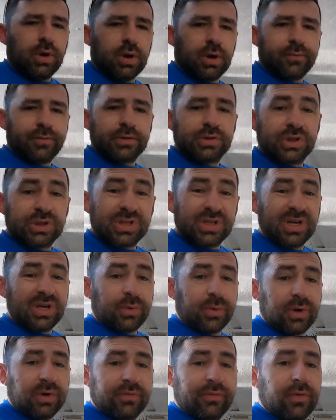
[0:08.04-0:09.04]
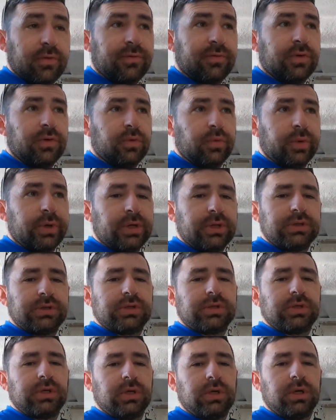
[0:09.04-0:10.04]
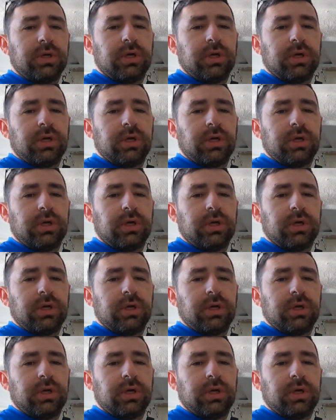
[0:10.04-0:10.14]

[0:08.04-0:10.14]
I've had to stay away for a few weeks.